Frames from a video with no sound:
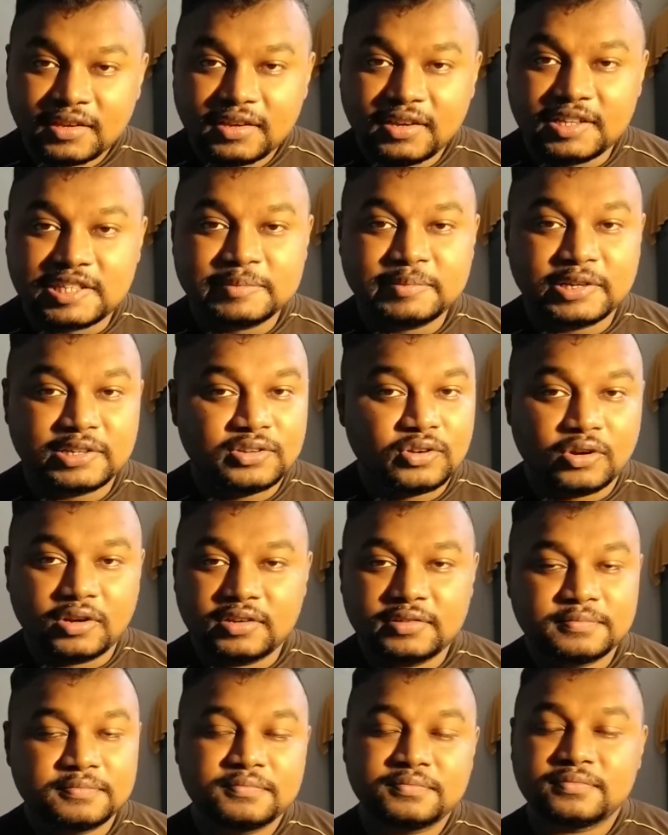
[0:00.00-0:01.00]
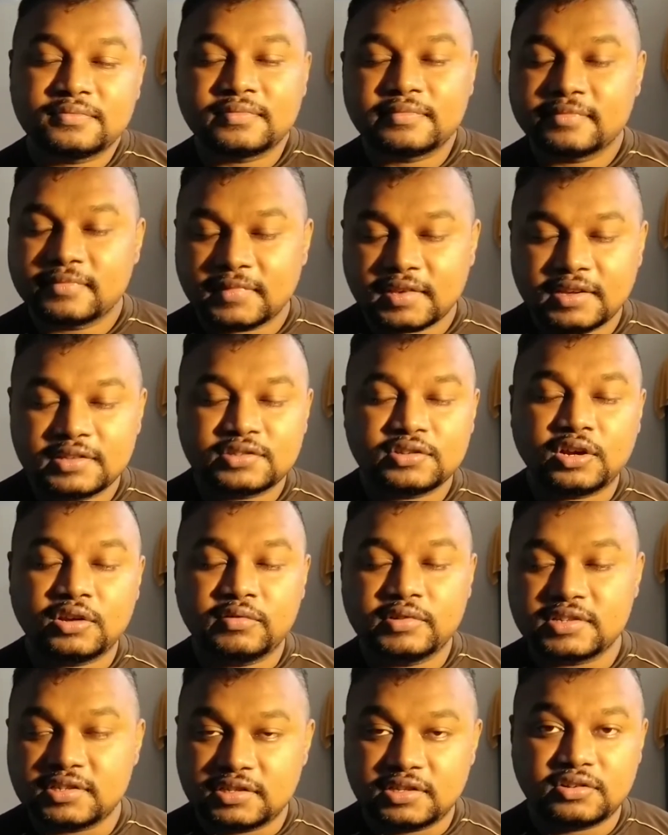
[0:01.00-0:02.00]
It's my dog. It's
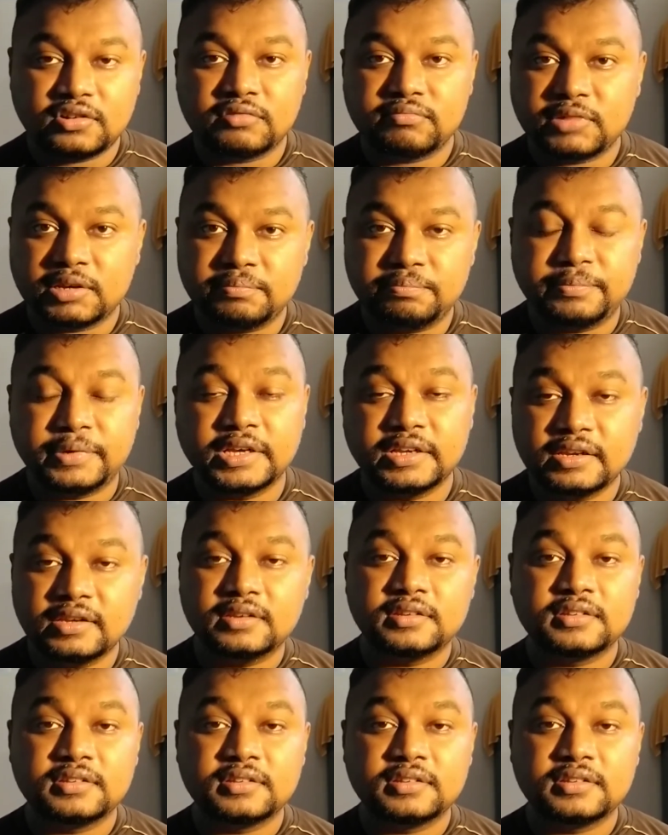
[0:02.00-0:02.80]
always there on my bed.